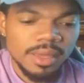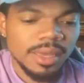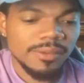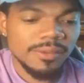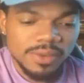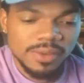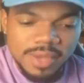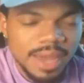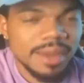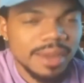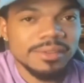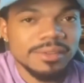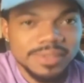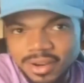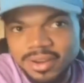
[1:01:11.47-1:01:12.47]
if you're
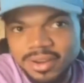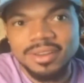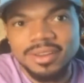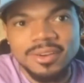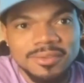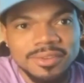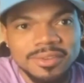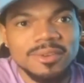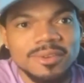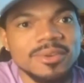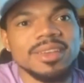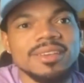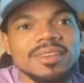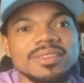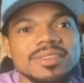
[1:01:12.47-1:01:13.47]
tired of starting over,
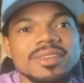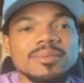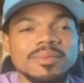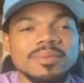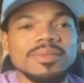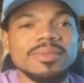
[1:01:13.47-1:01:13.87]
quit giving up.